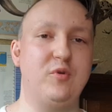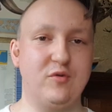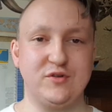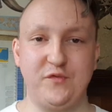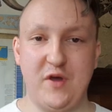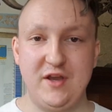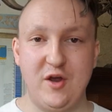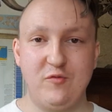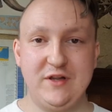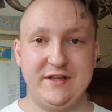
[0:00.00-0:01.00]
going to find
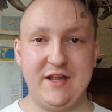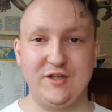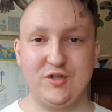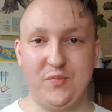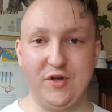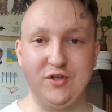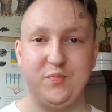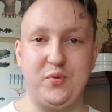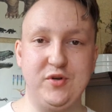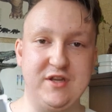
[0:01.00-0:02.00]
a really nice spot to
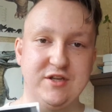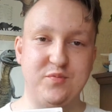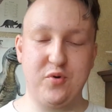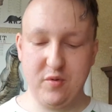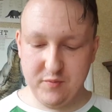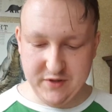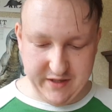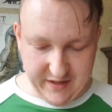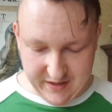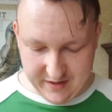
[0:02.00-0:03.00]
put this
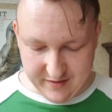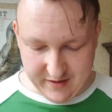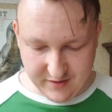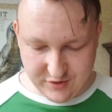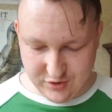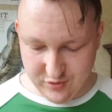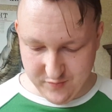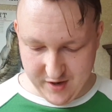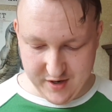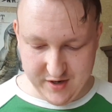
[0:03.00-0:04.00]
probably next to
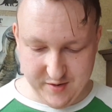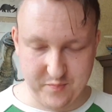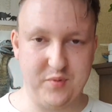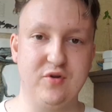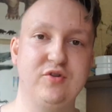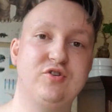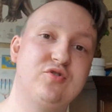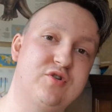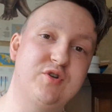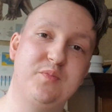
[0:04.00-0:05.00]
my
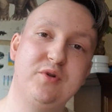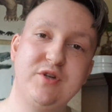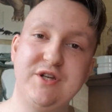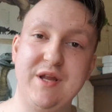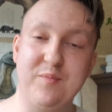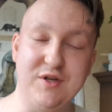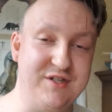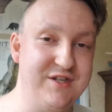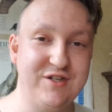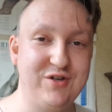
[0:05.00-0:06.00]
Buildosaurus plushie that my
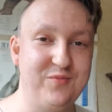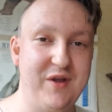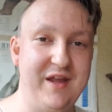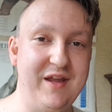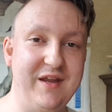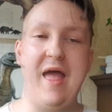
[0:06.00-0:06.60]
sister made.